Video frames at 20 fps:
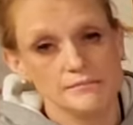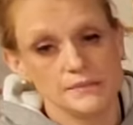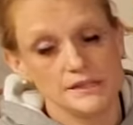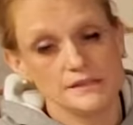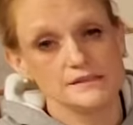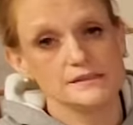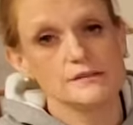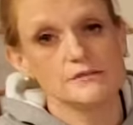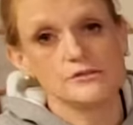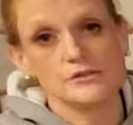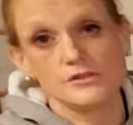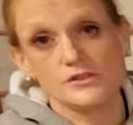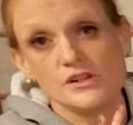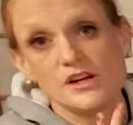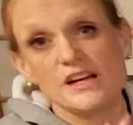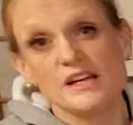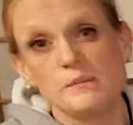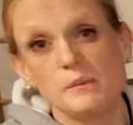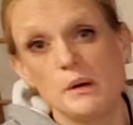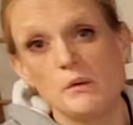because I was just
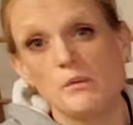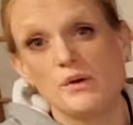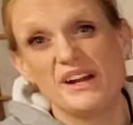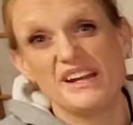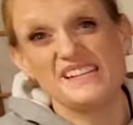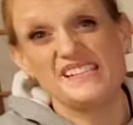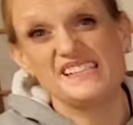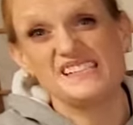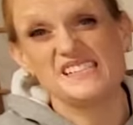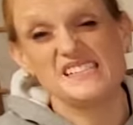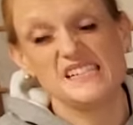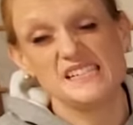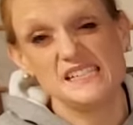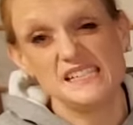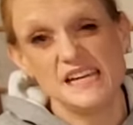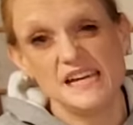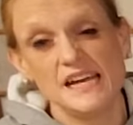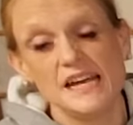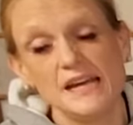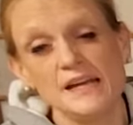talking about what I did
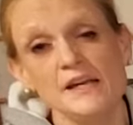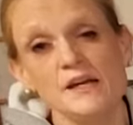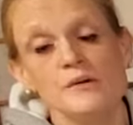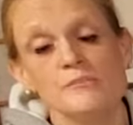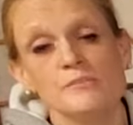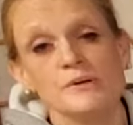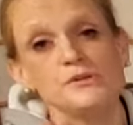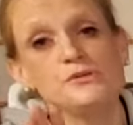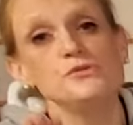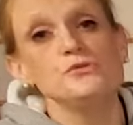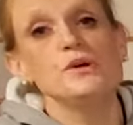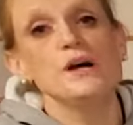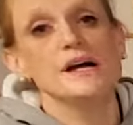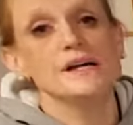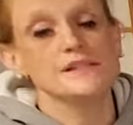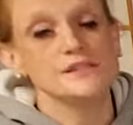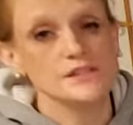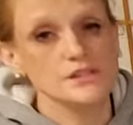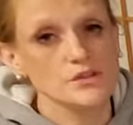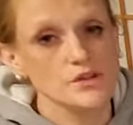today, but you
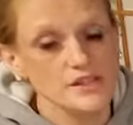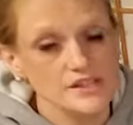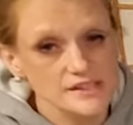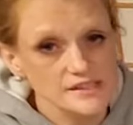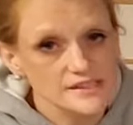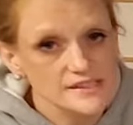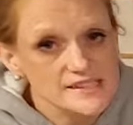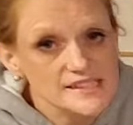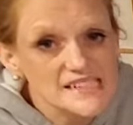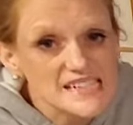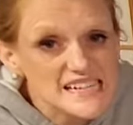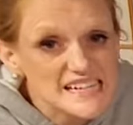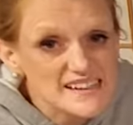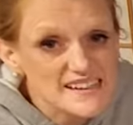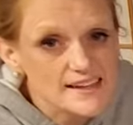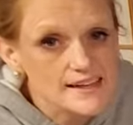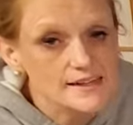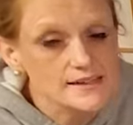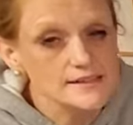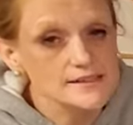guys are going to see
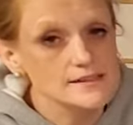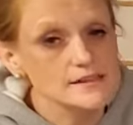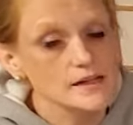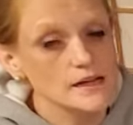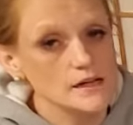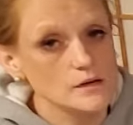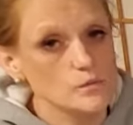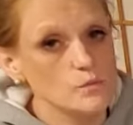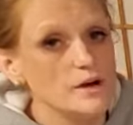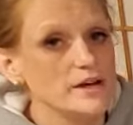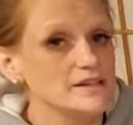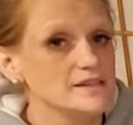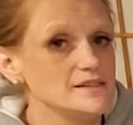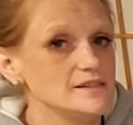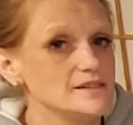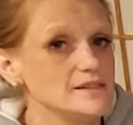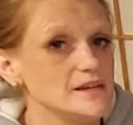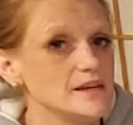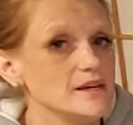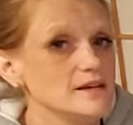this on
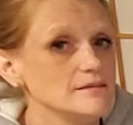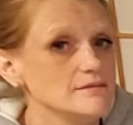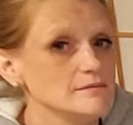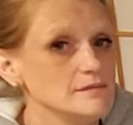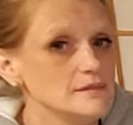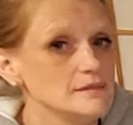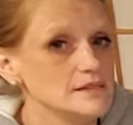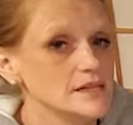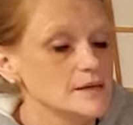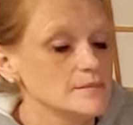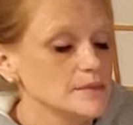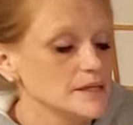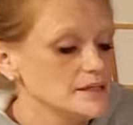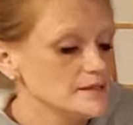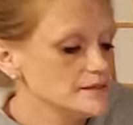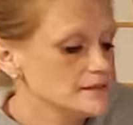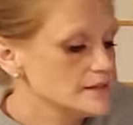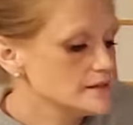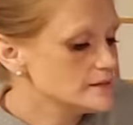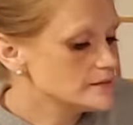Wednesday. Does that make
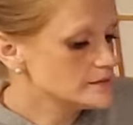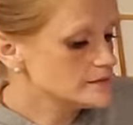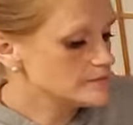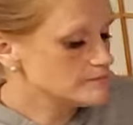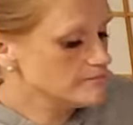sense?